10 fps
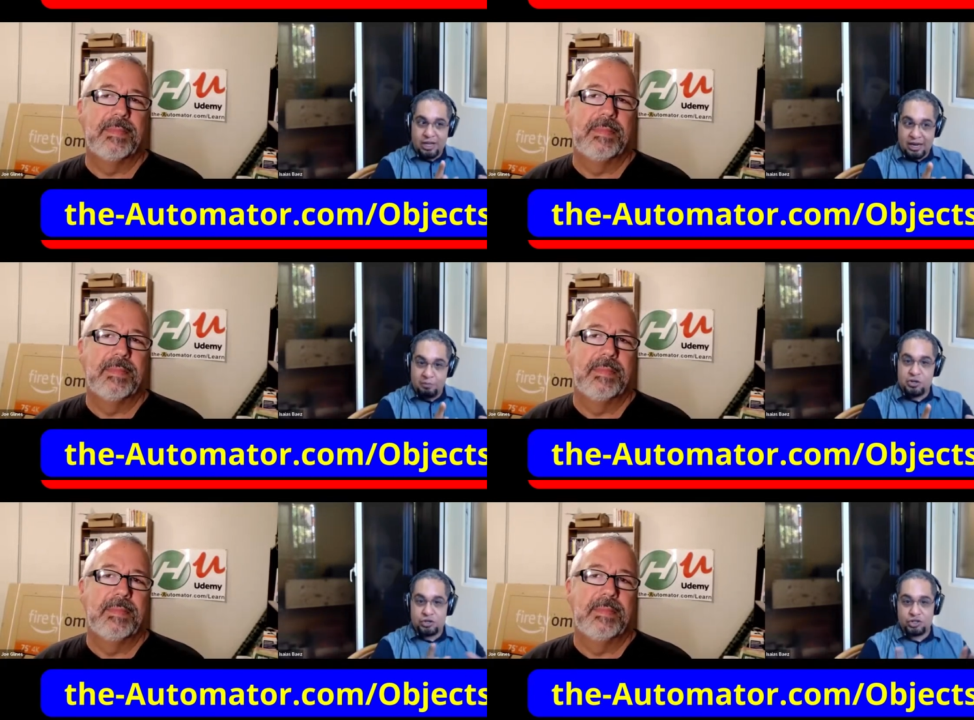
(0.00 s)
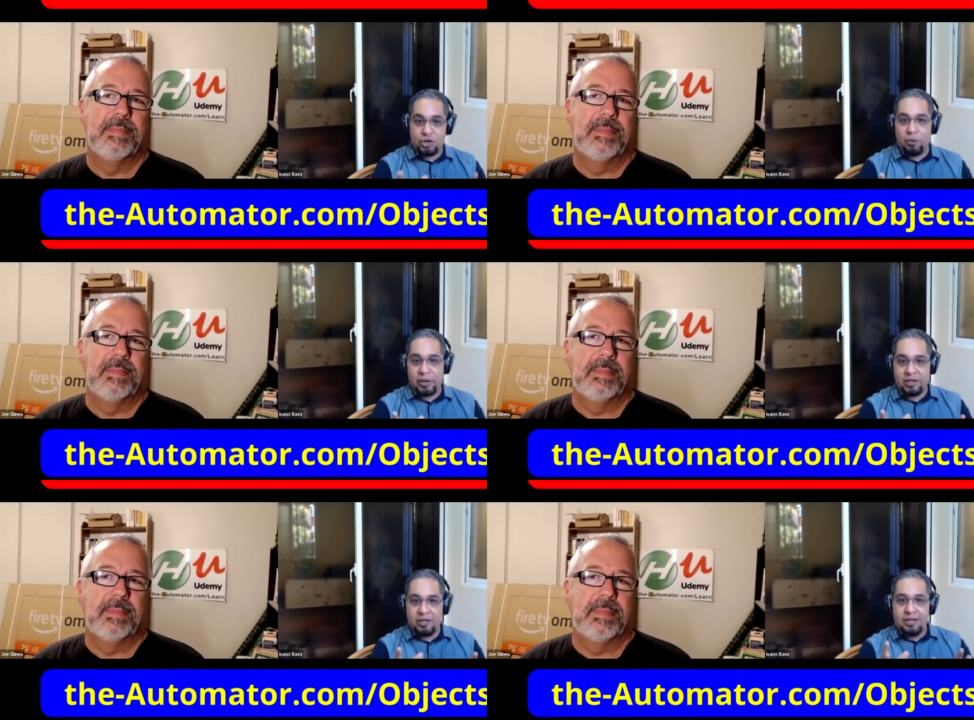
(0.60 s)
Speaker 1: And I'm just
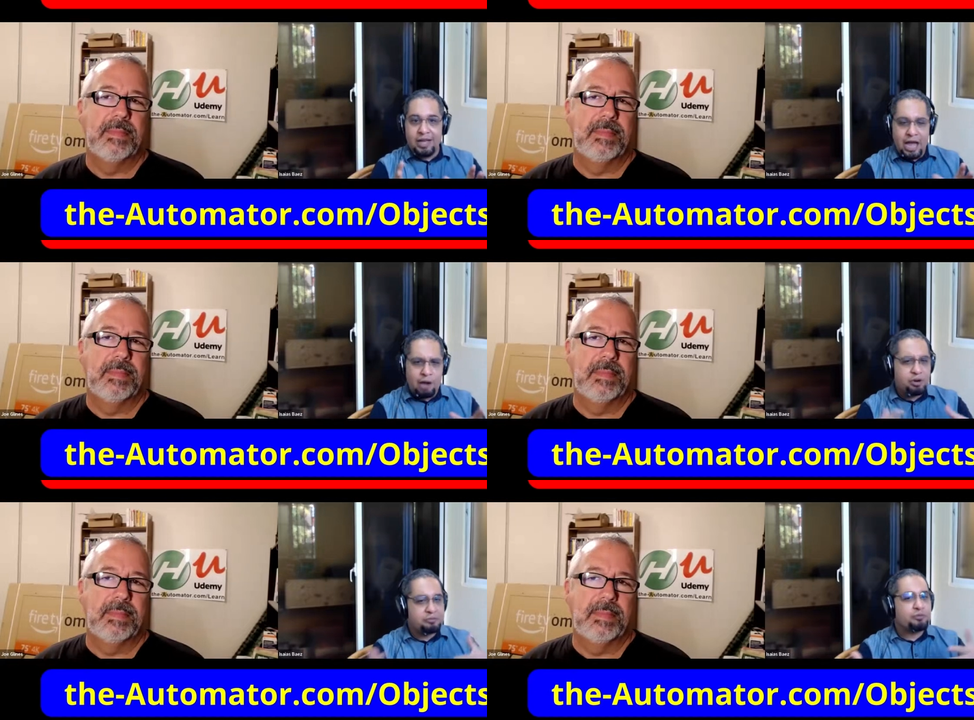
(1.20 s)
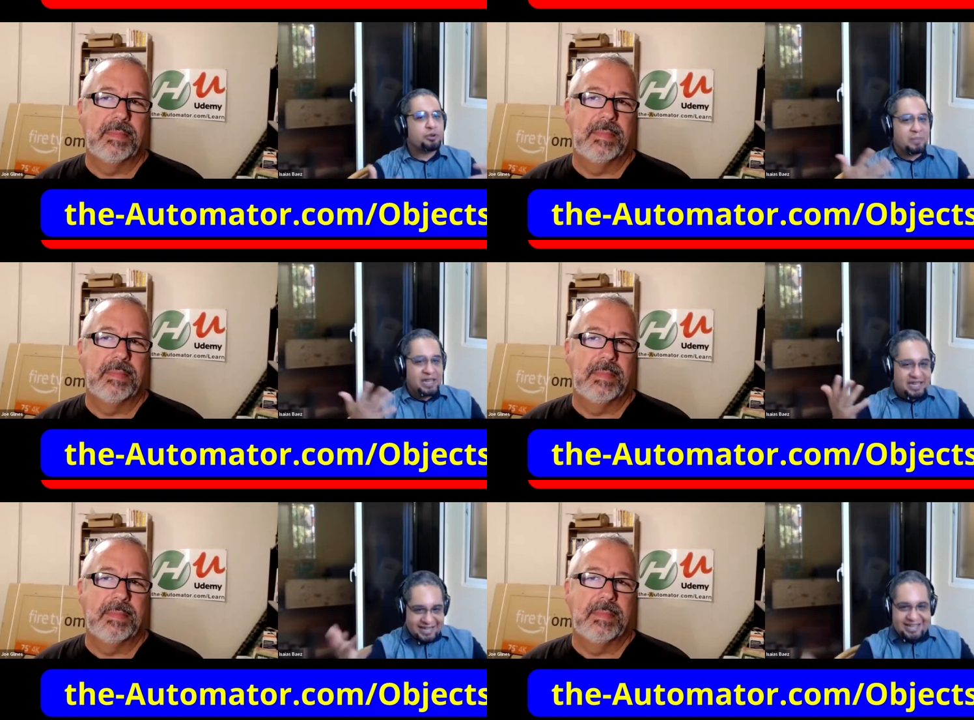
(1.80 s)
showing how it would
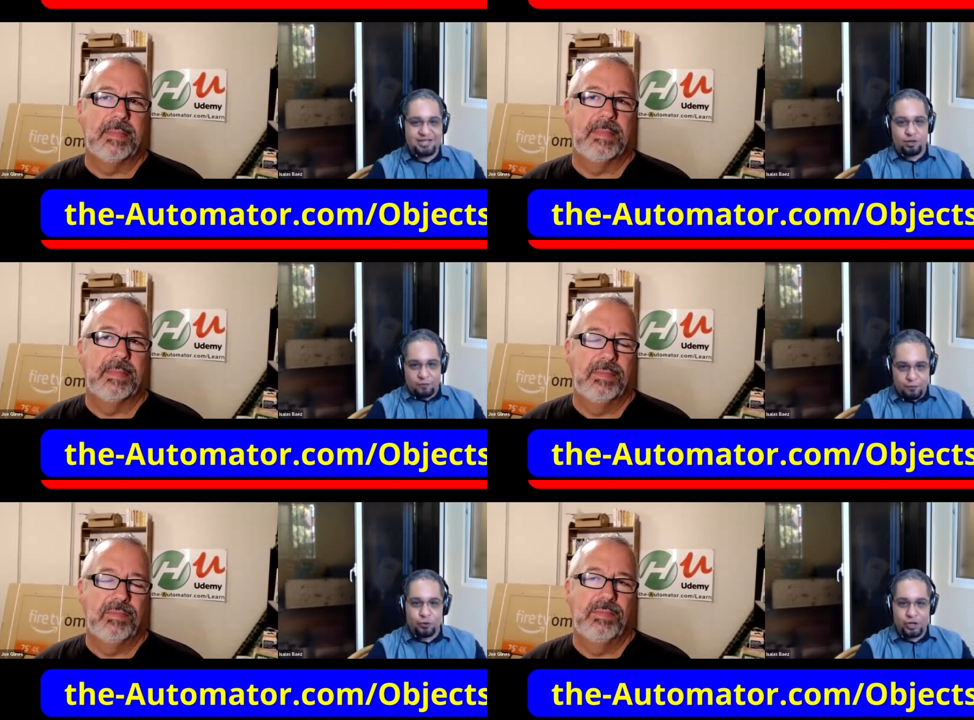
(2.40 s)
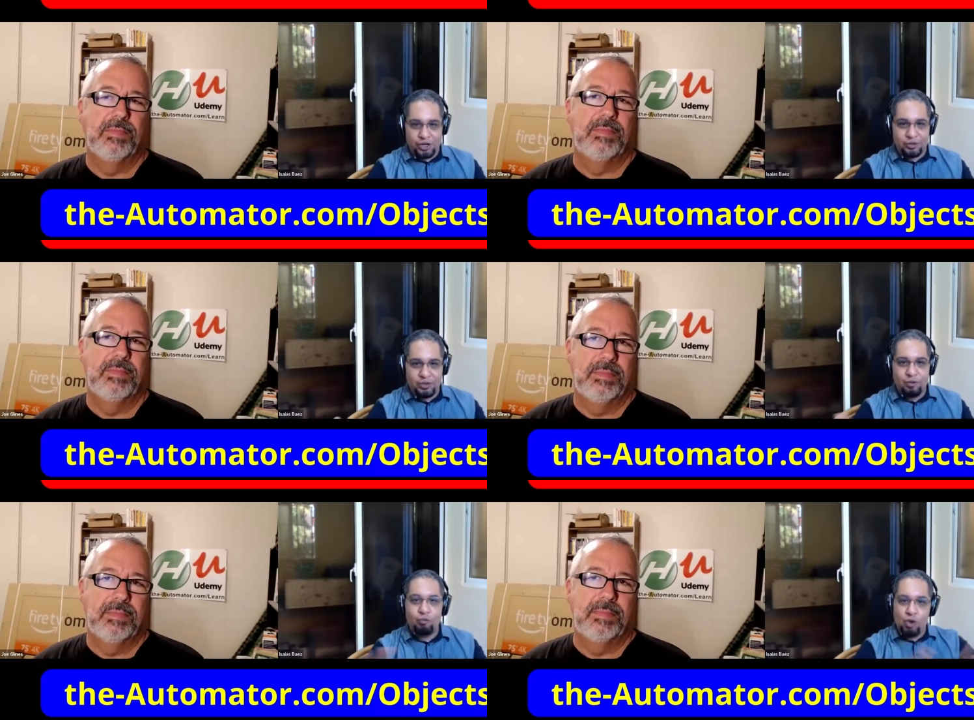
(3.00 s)
make it easier for you
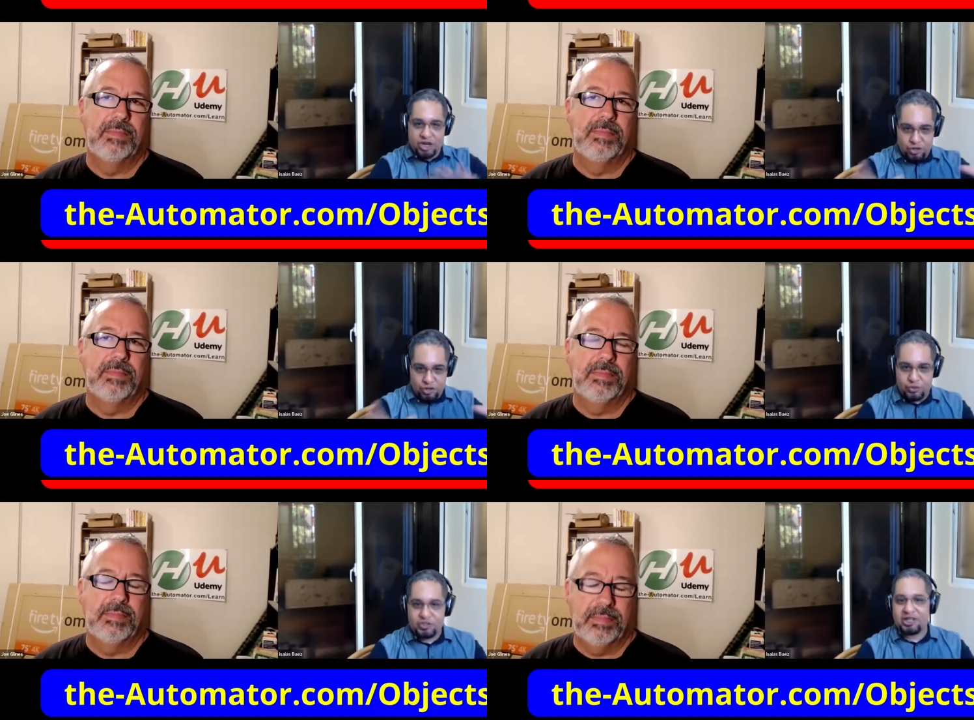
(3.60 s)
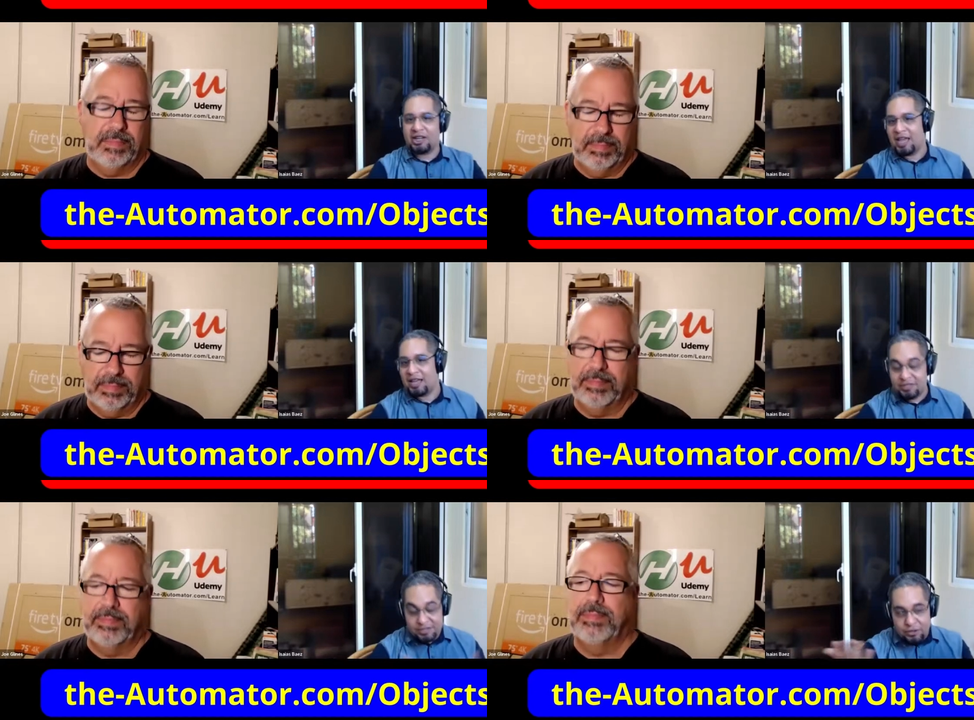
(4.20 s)
when you use a
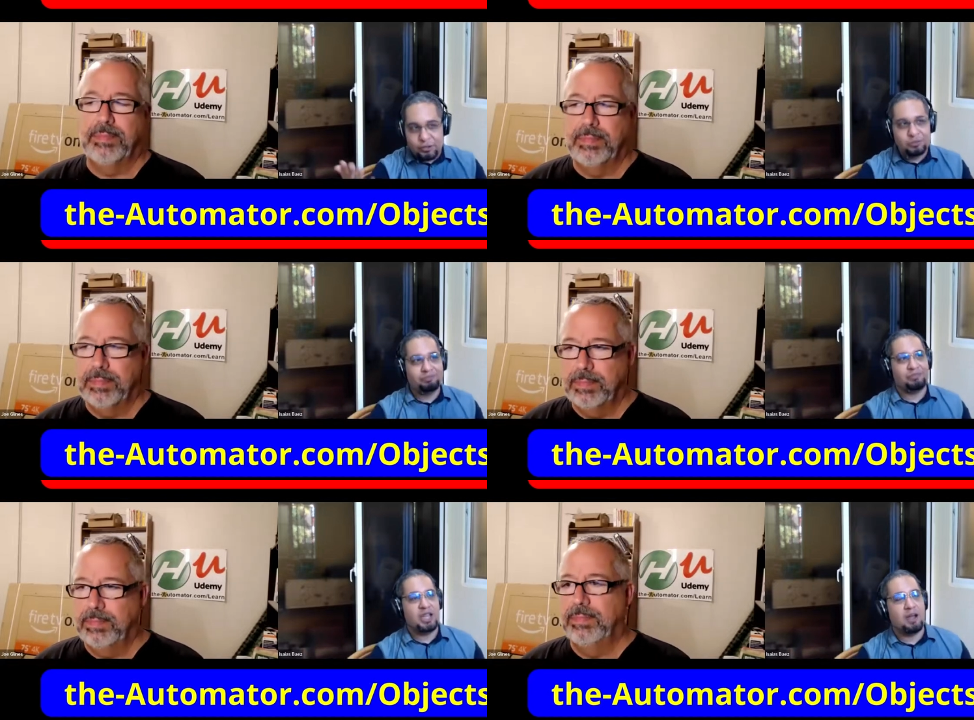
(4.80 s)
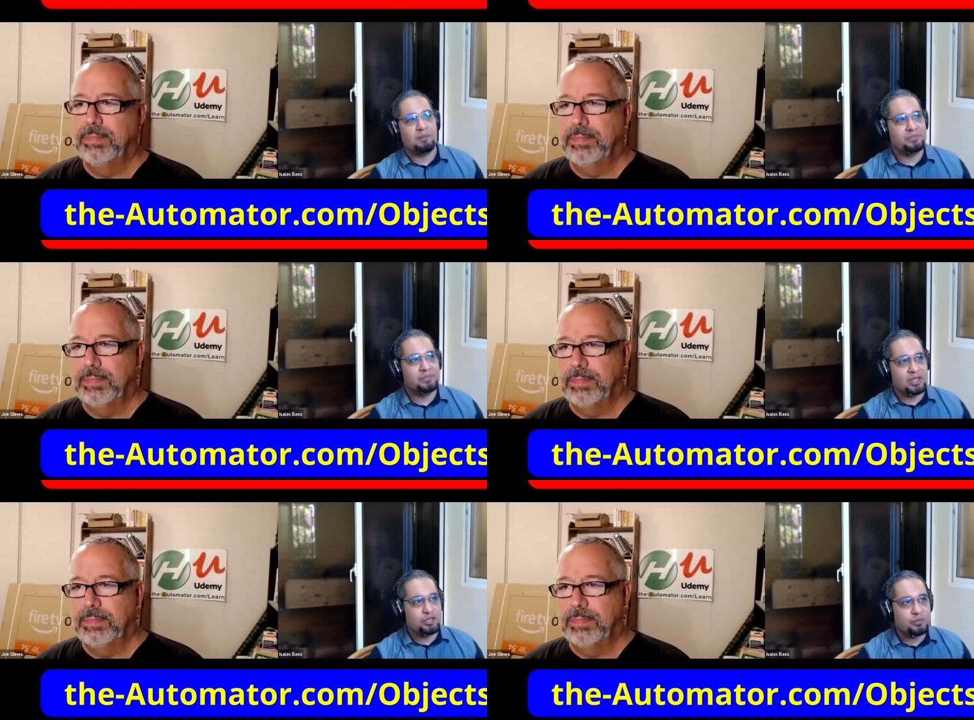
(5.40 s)
class. So yeah,
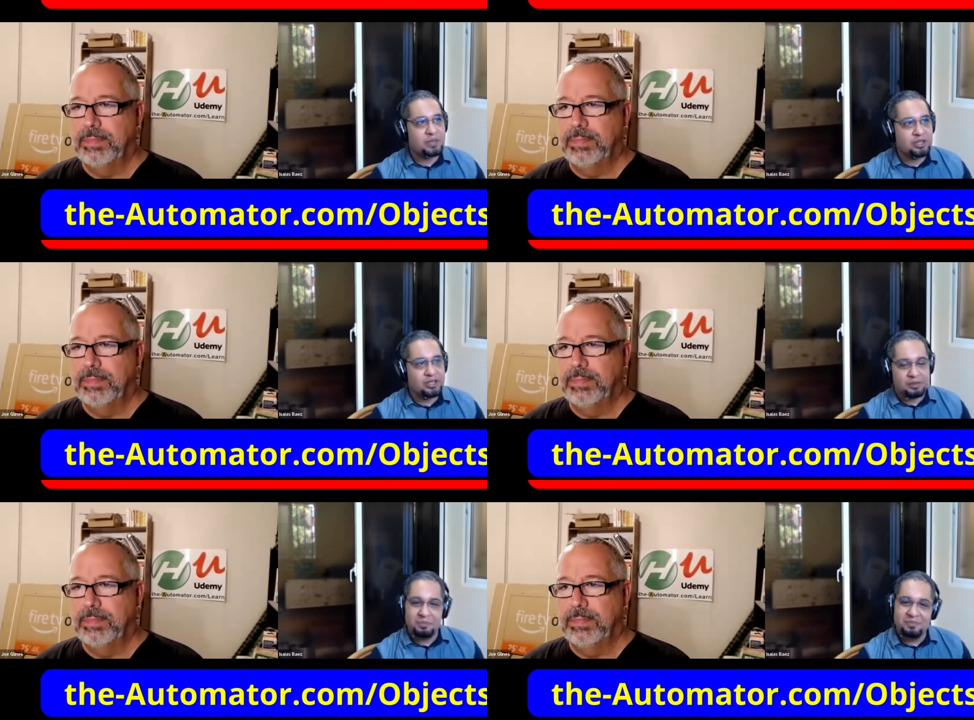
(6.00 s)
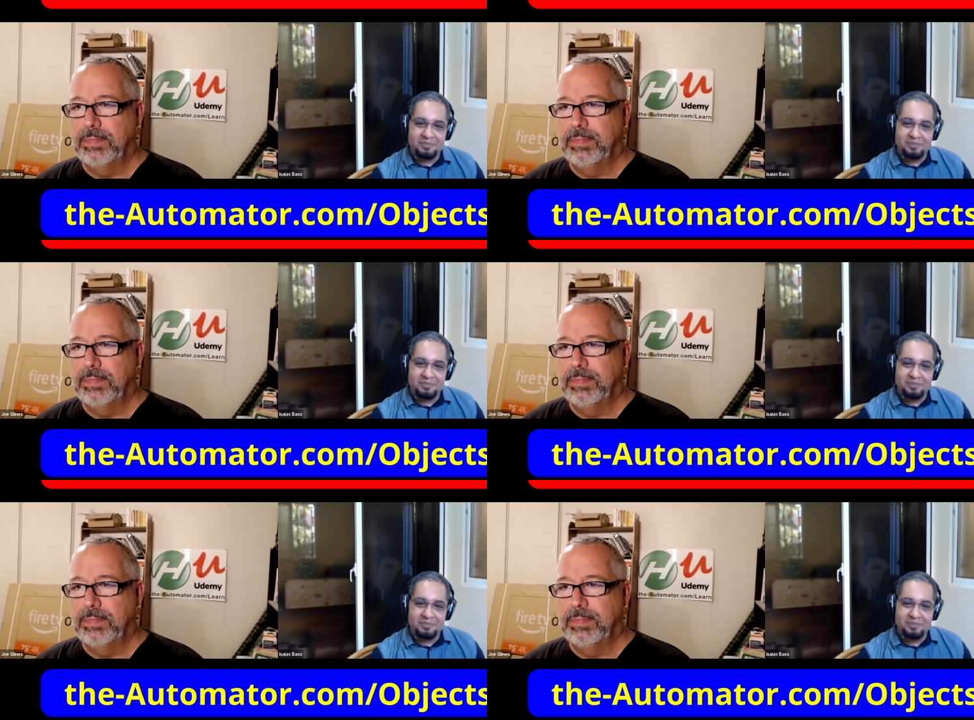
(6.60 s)
that should be good.